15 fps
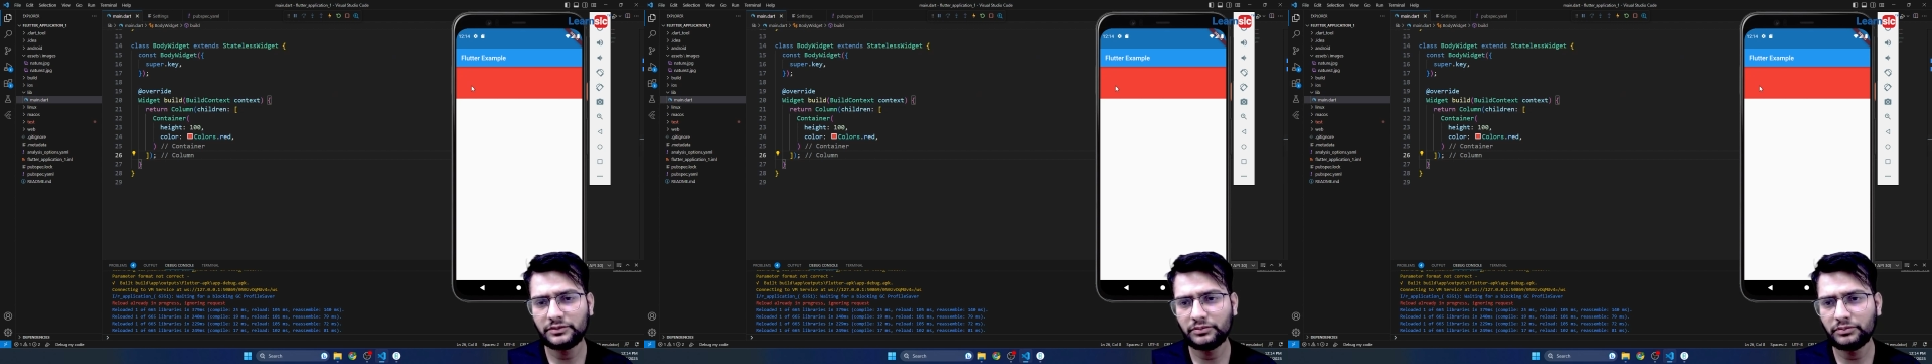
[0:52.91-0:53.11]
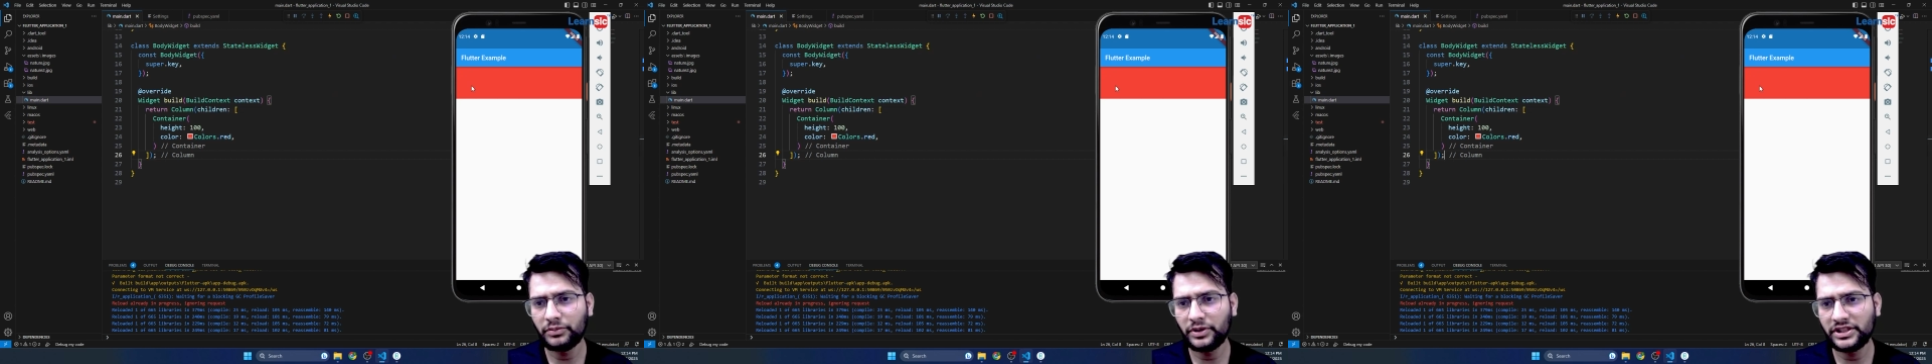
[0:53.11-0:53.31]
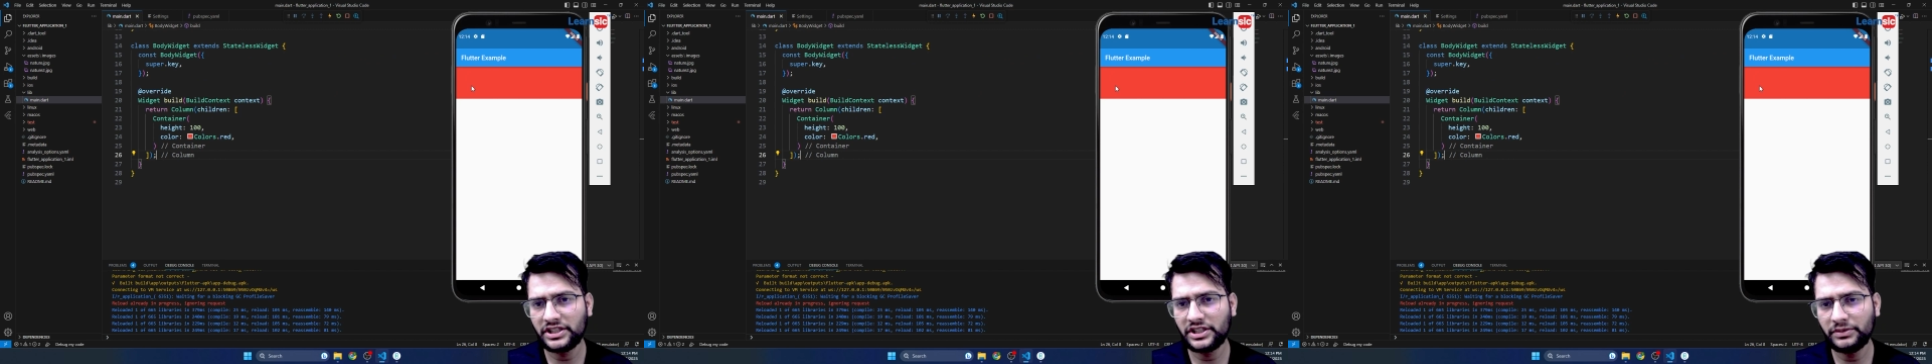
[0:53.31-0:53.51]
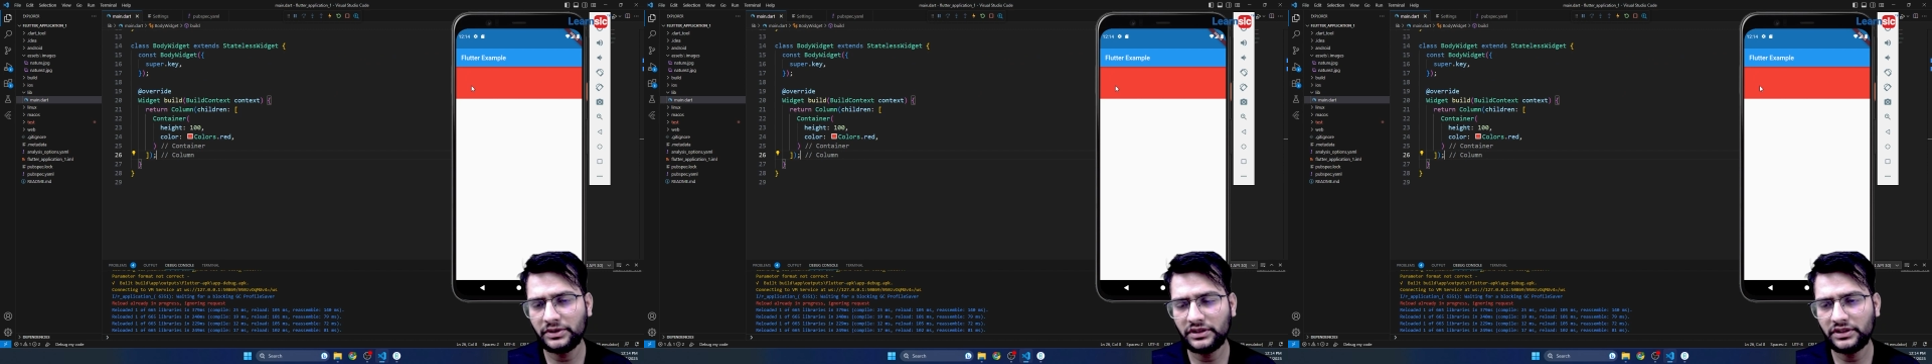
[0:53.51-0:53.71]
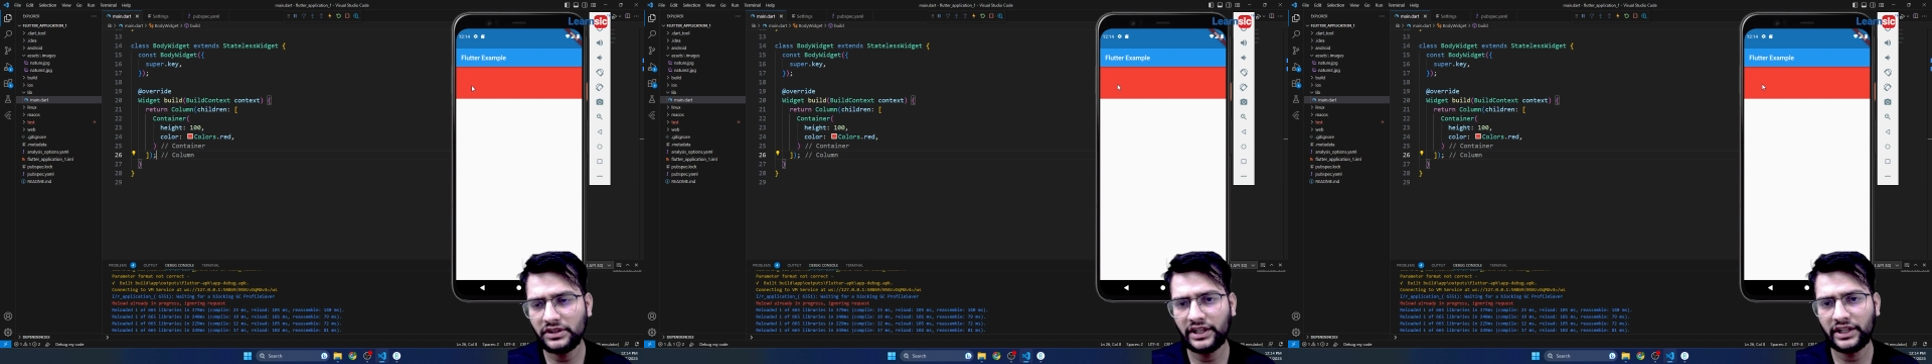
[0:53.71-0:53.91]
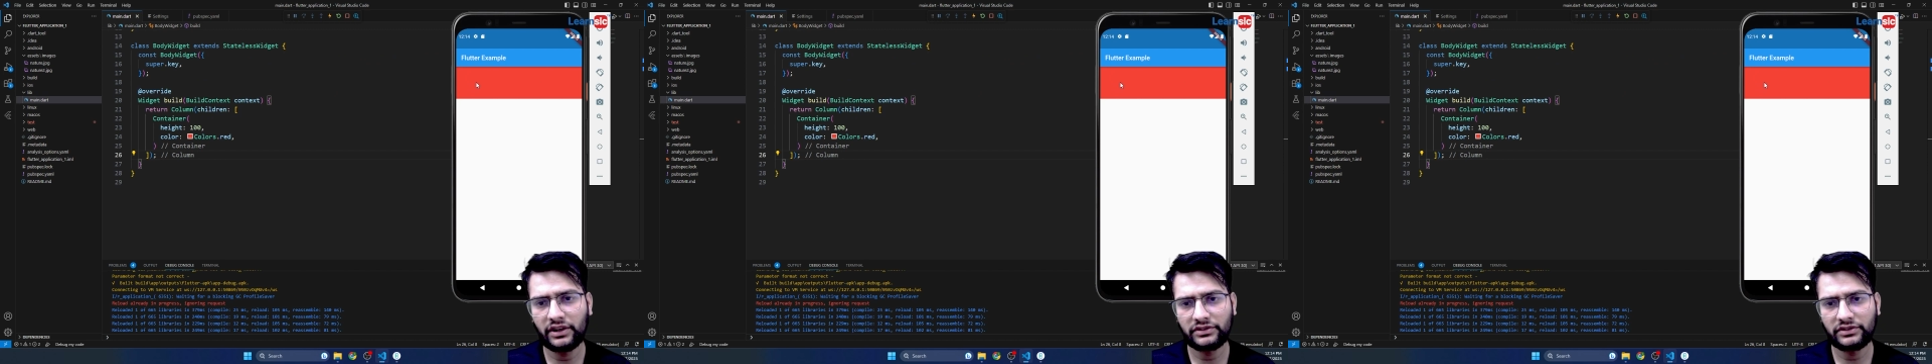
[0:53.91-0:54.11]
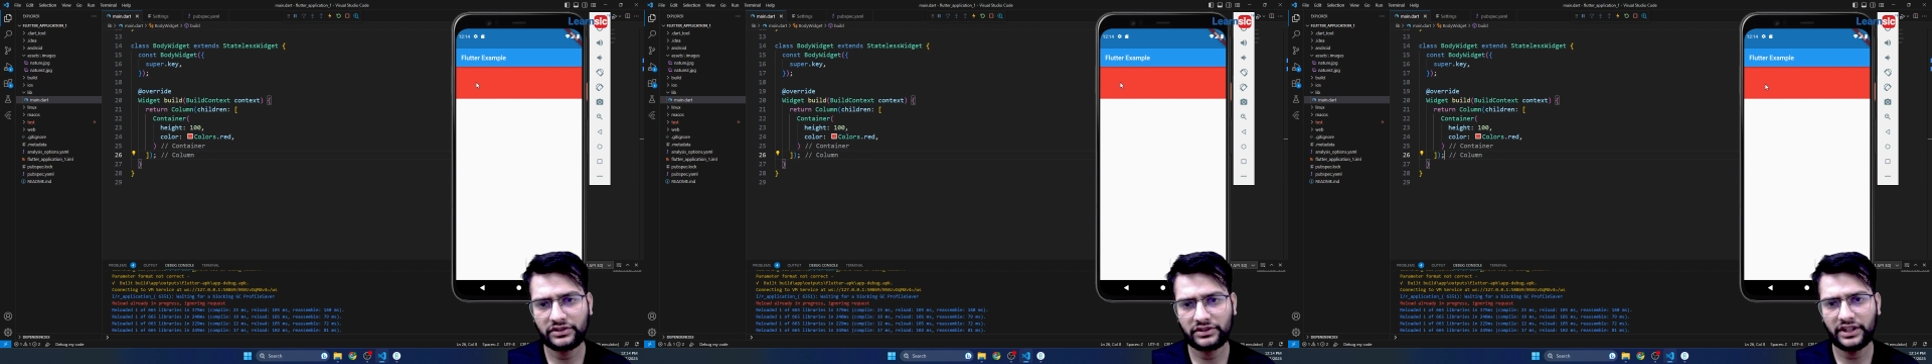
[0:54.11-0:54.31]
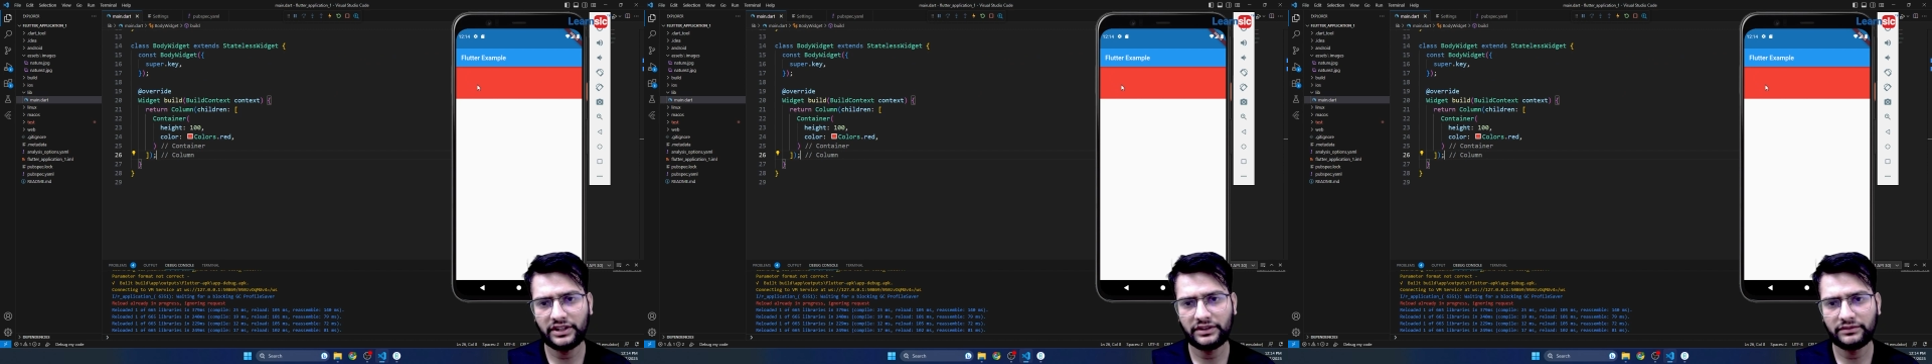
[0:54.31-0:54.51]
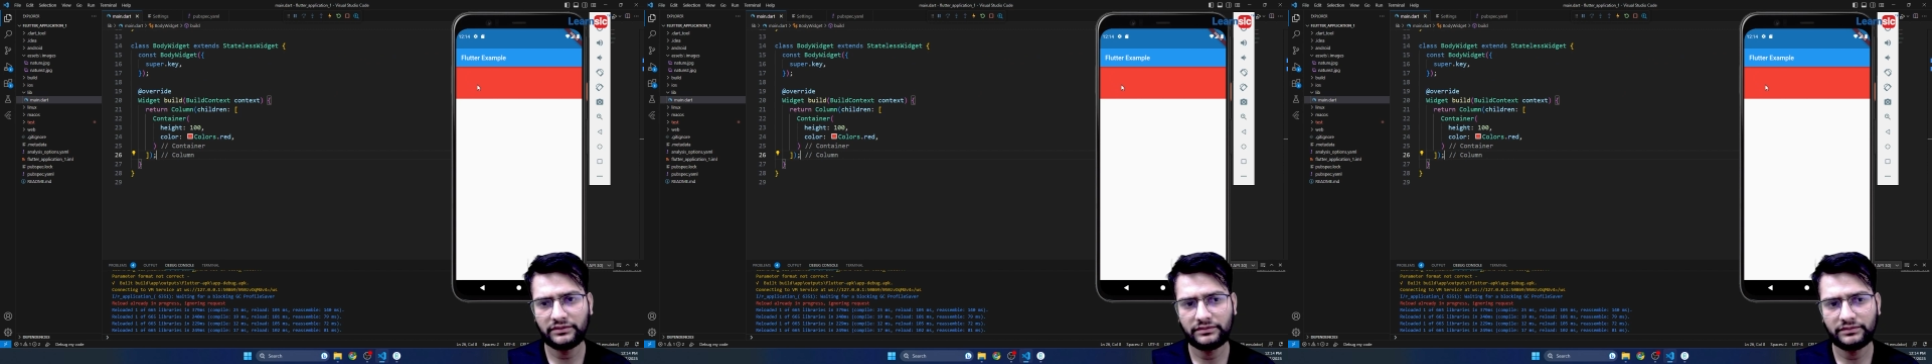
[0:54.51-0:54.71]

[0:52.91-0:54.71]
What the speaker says: visible in our screen.